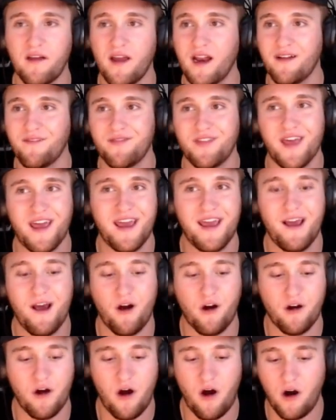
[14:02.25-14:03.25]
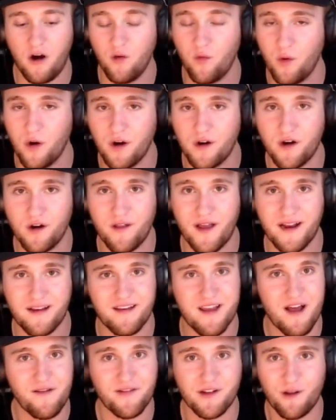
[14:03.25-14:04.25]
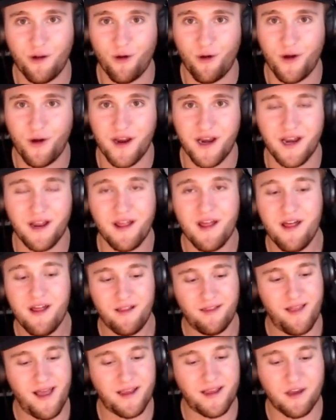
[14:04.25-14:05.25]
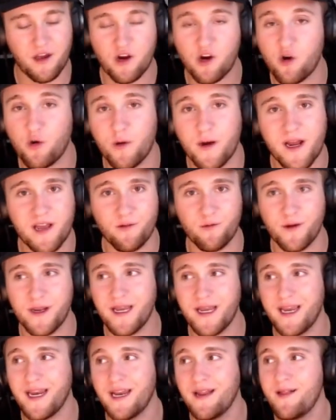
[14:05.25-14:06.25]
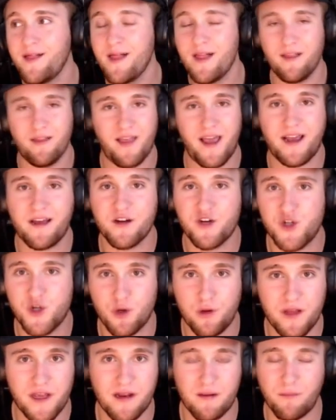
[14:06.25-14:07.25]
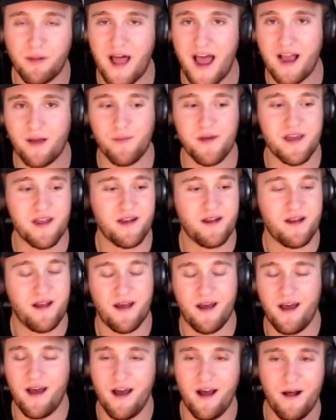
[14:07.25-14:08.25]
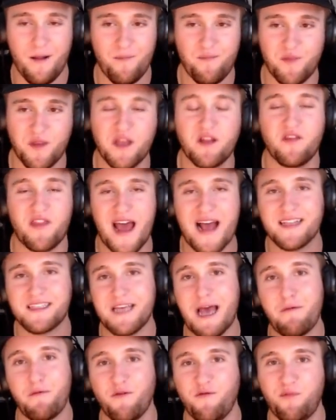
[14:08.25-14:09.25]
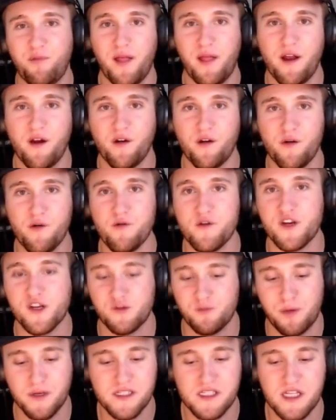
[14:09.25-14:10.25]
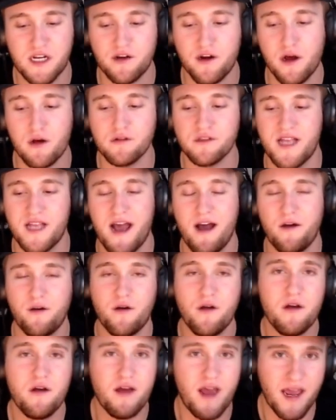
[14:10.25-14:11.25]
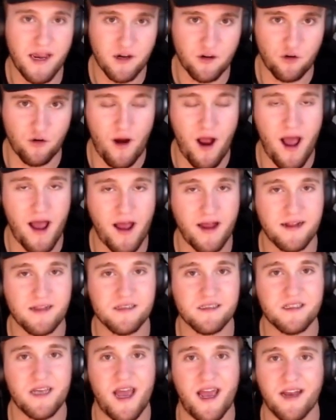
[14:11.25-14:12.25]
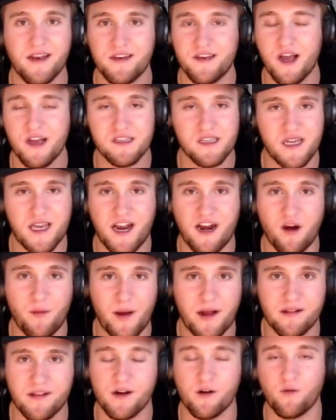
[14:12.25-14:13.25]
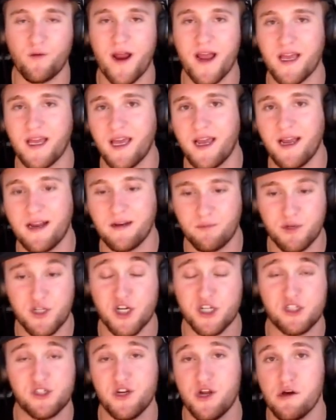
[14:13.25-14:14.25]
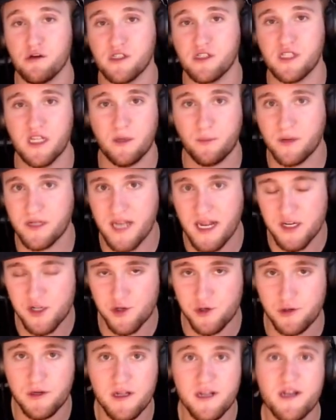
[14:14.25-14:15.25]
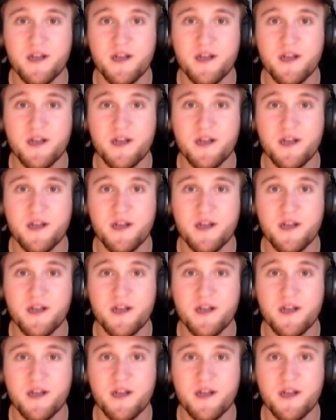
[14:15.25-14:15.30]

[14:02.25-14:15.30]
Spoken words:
And if they are a hard worker like Devin Lloyd, like a Corinne Reed, like a Julian Blackman, that type of player who just puts their nose down and grinds and doesn't care about their ranking, just knows their potential,